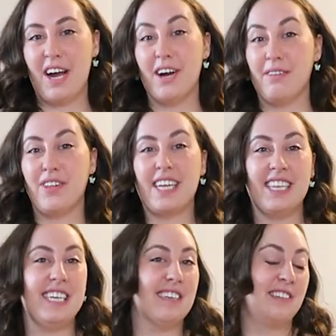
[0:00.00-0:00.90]
pair of like
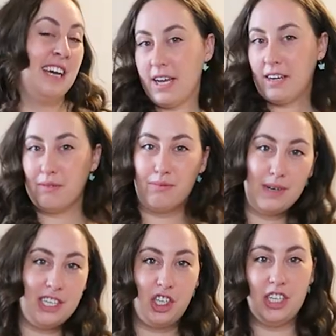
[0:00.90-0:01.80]
these thick,
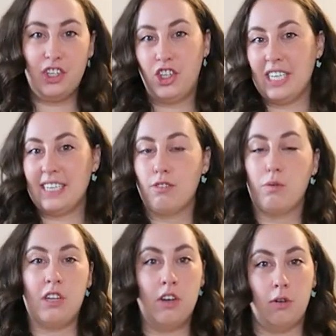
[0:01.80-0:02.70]
rigid jeans
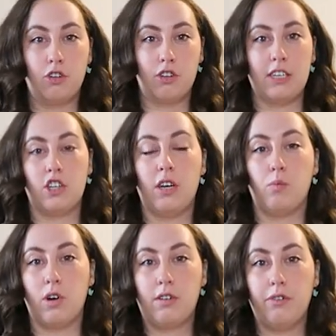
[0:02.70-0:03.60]
with no stretch that
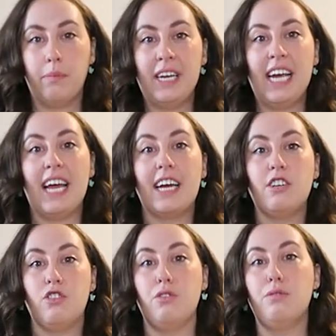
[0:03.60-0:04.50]
work for me, and I
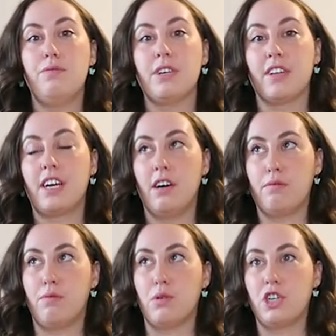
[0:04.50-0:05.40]
do feel like,
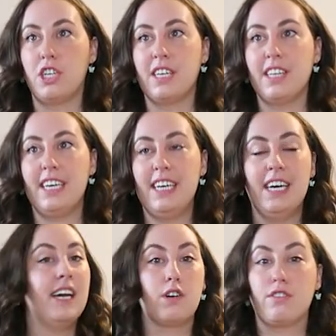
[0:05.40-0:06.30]
unfortunately,
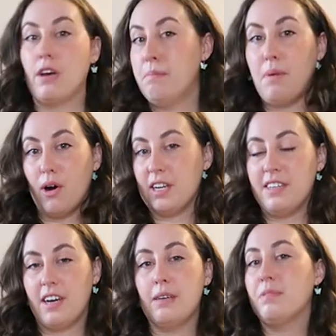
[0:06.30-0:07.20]
for some body
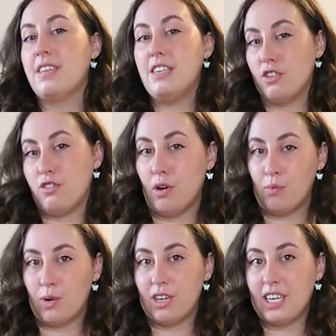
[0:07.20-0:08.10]
types, they just don't
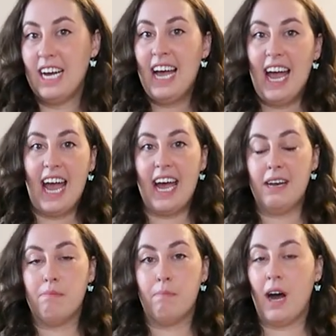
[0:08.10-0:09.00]
work.
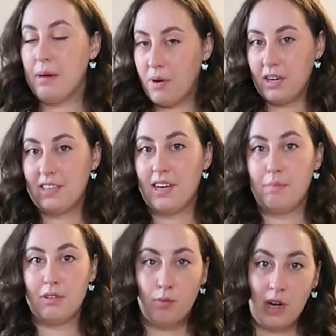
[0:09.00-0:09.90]
And my body
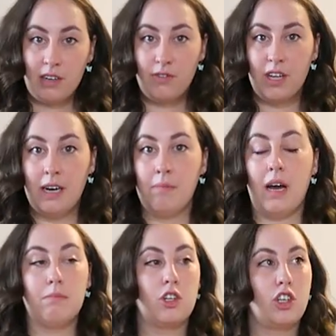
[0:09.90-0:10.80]
type is one of them.
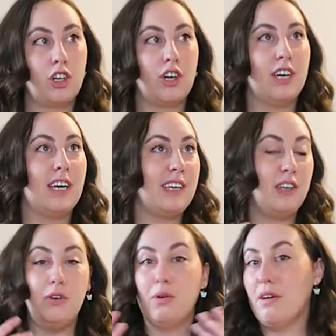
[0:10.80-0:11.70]
I'm sure
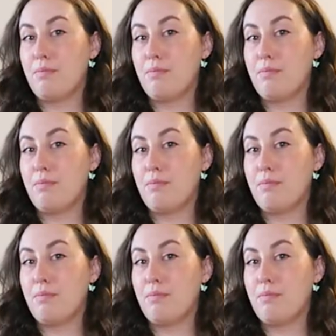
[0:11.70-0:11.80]
you